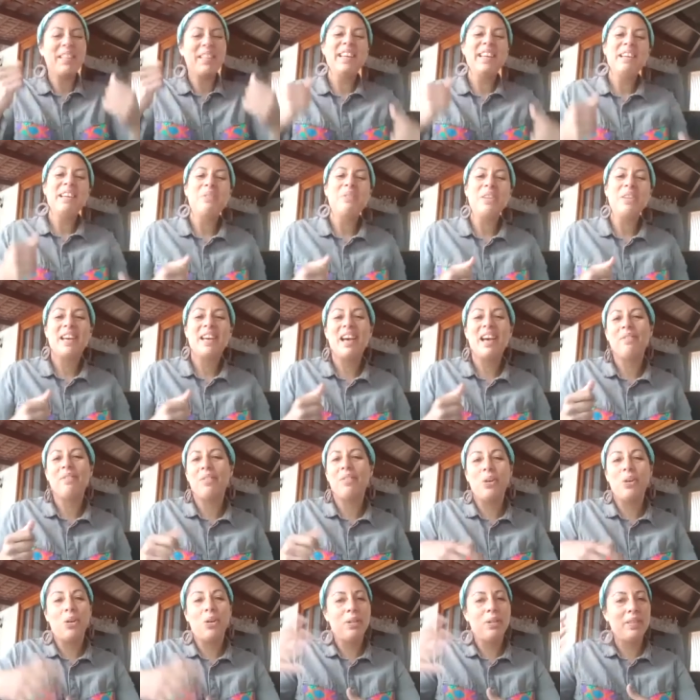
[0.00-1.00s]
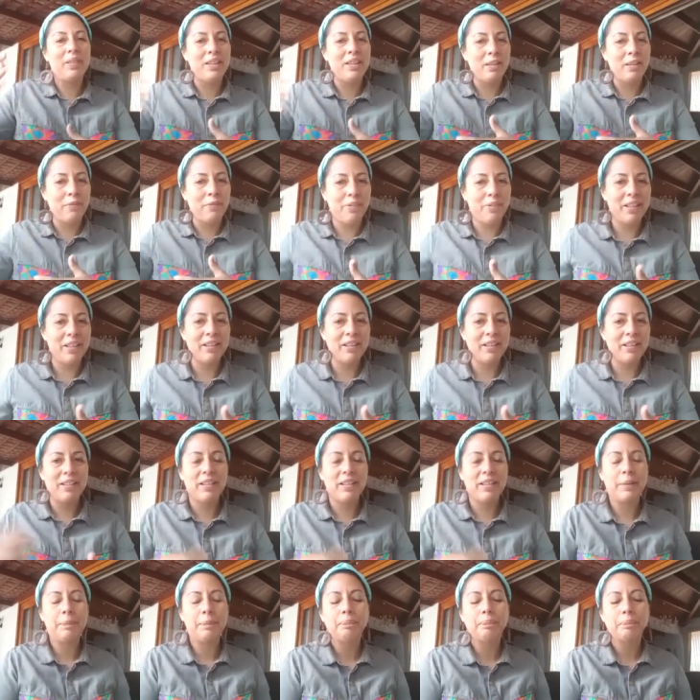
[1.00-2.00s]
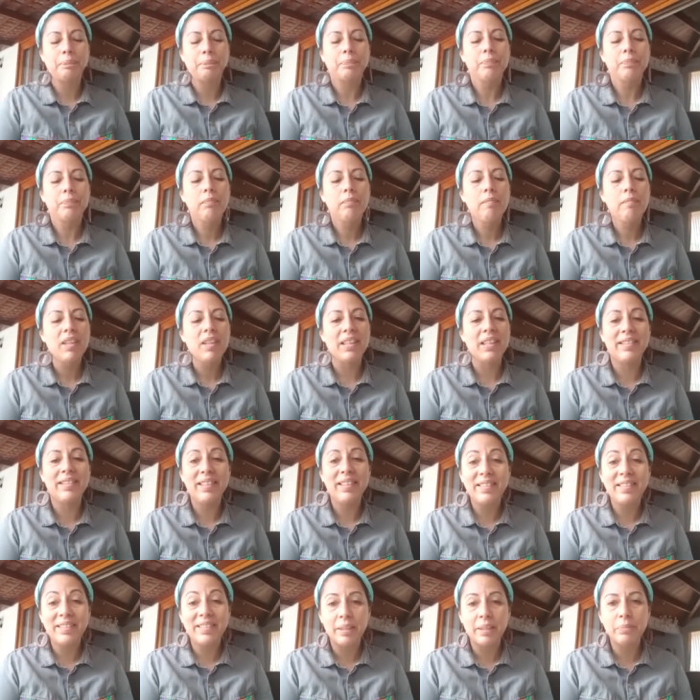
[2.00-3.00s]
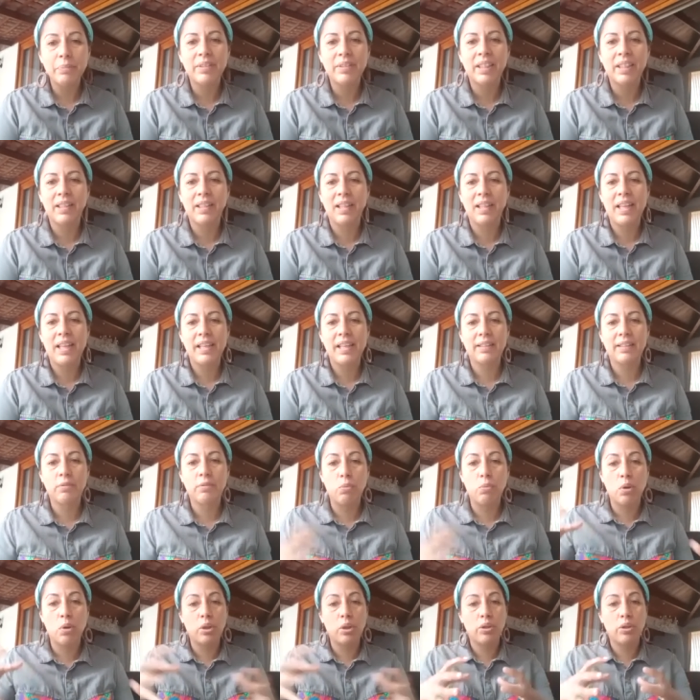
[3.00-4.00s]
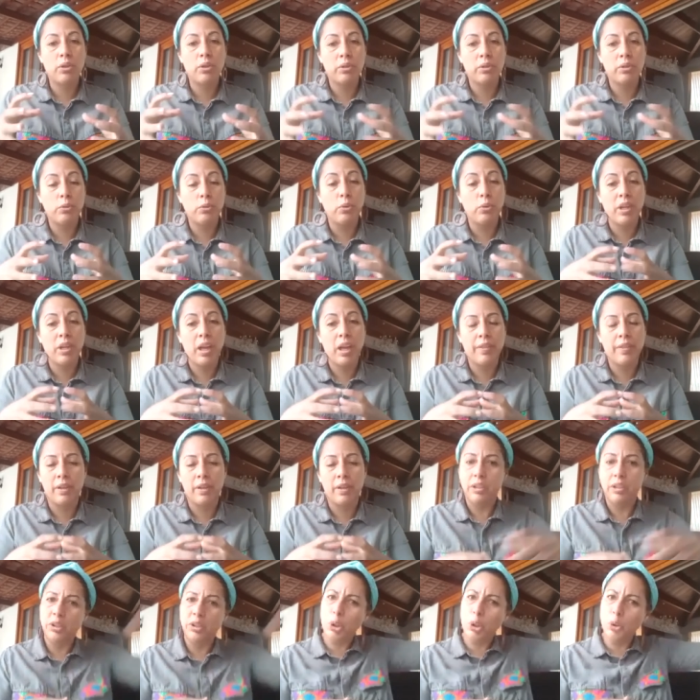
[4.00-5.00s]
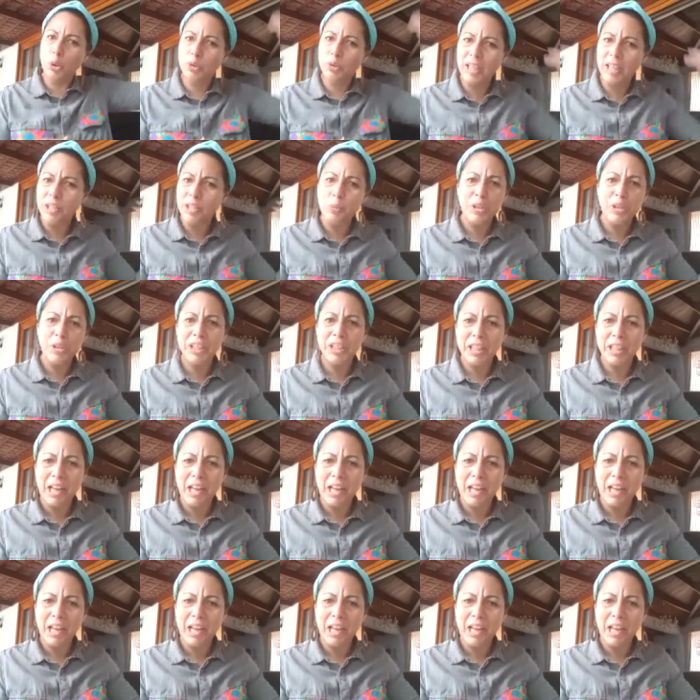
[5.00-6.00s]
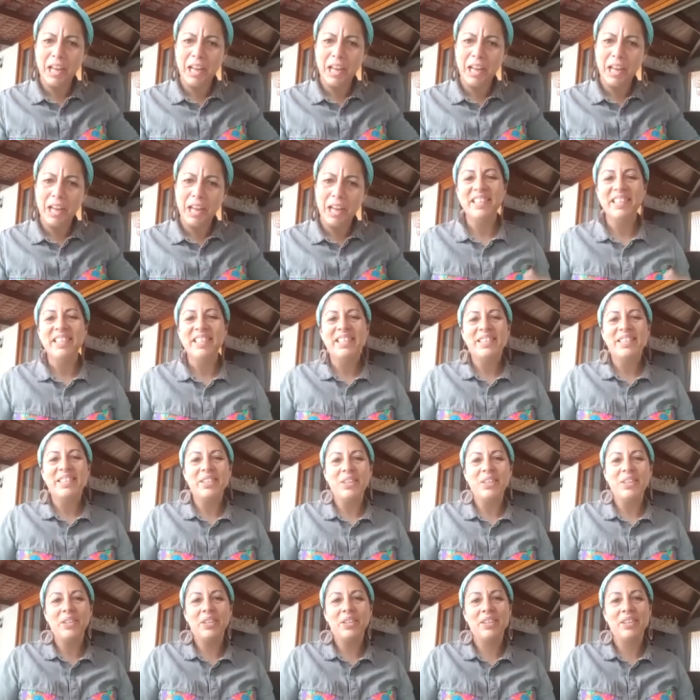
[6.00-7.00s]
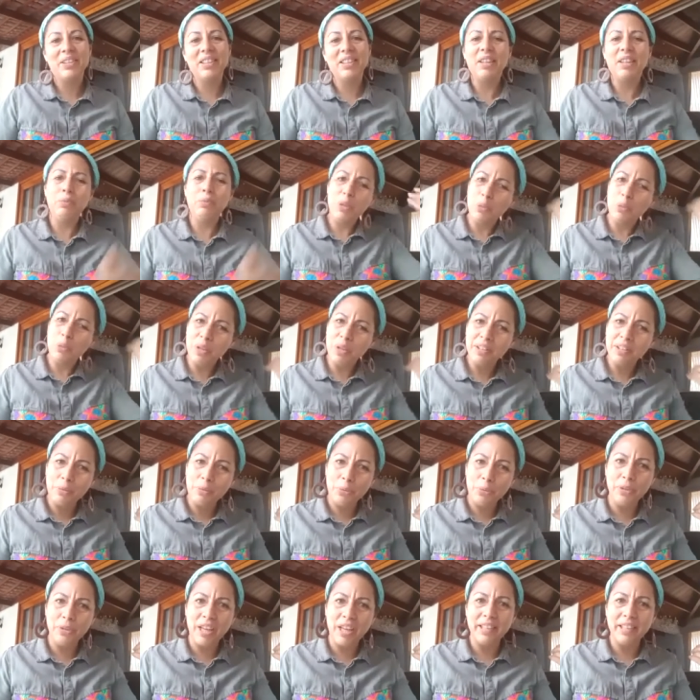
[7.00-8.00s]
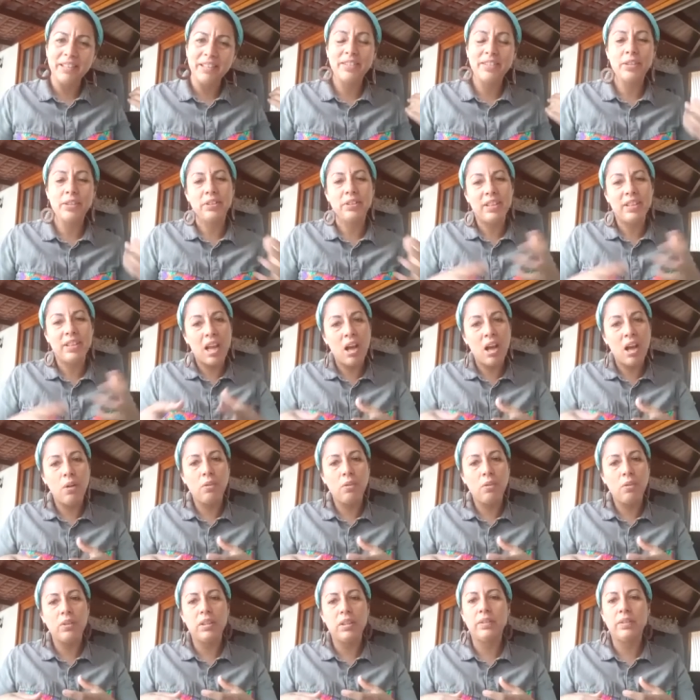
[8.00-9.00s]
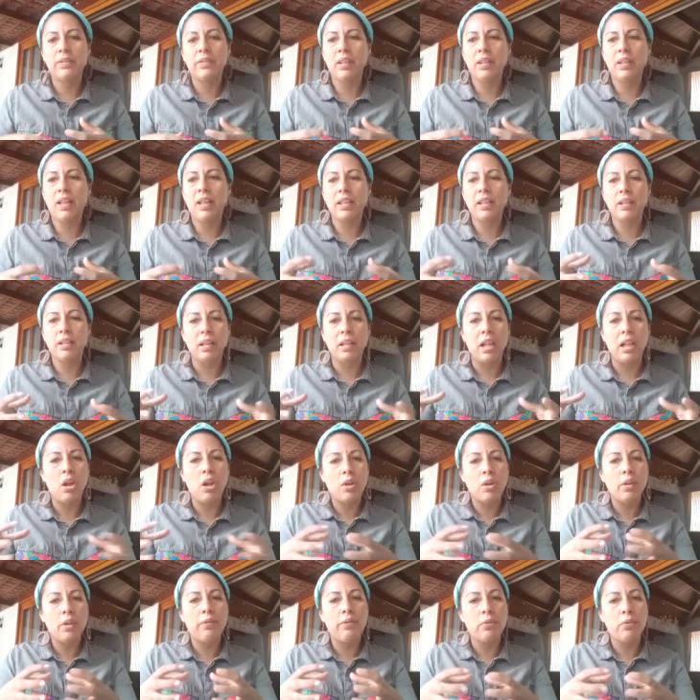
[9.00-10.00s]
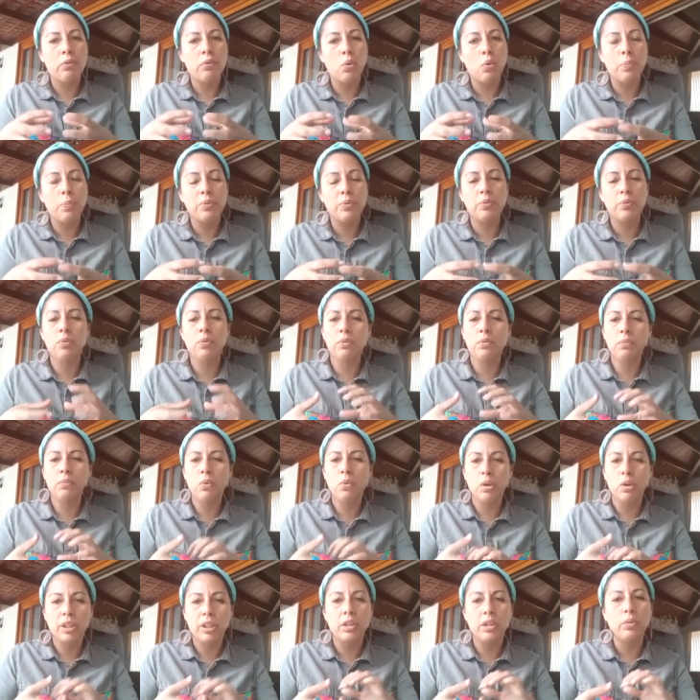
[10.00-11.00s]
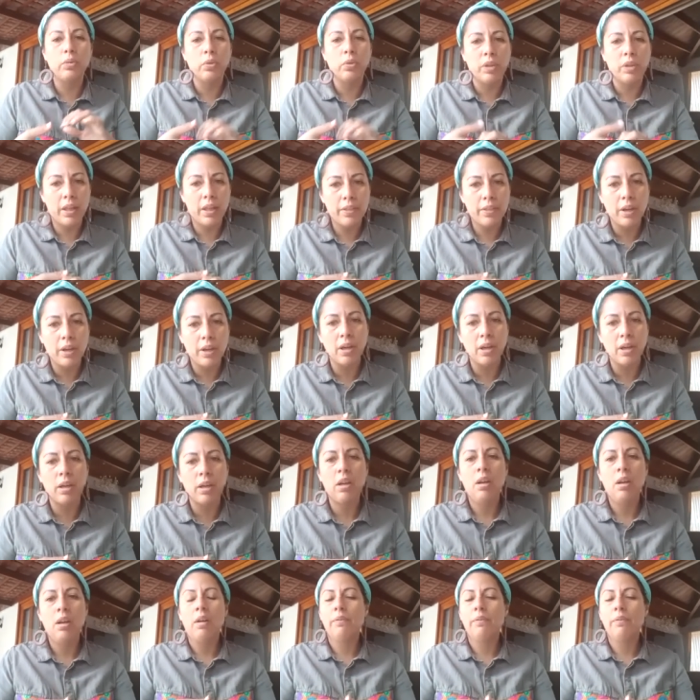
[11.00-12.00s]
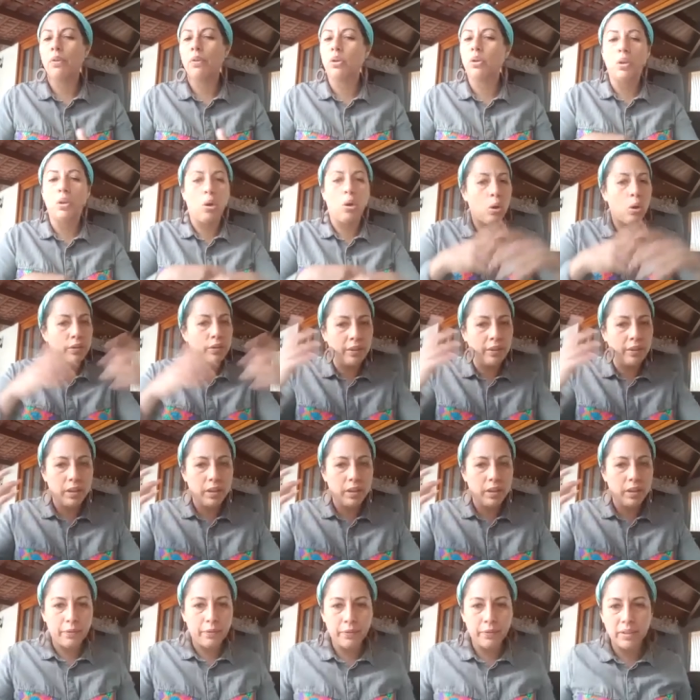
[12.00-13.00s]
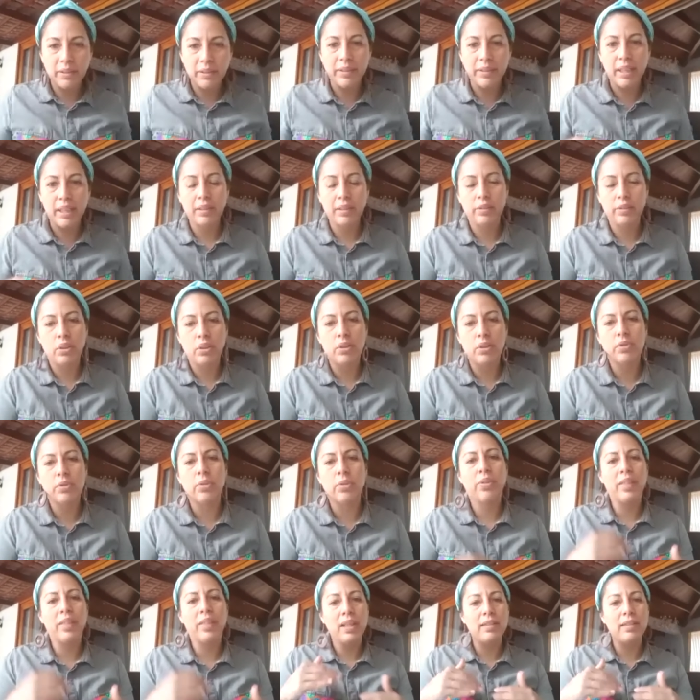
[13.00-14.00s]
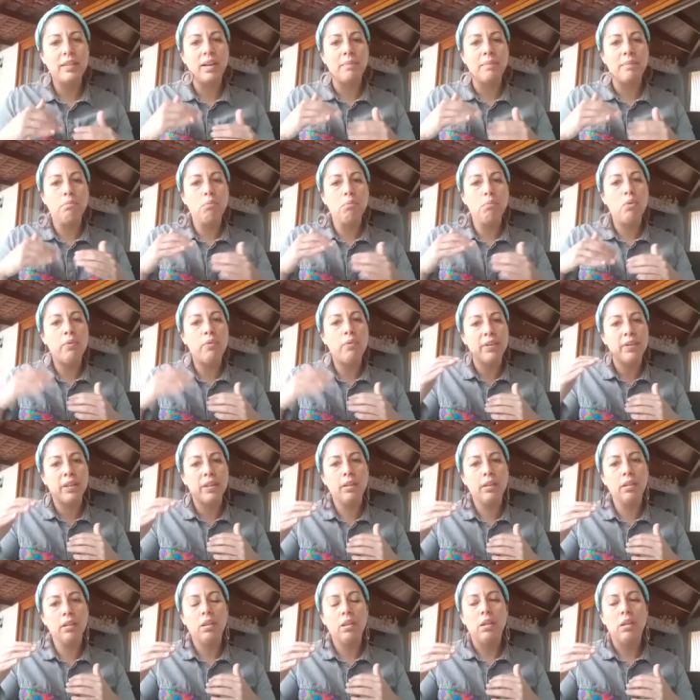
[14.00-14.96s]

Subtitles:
we have all different systems that let us work together. In those times, we didn't have that. So, and we went through that. So now it's like a lot of groups working together for all the different sectors. So things are moving.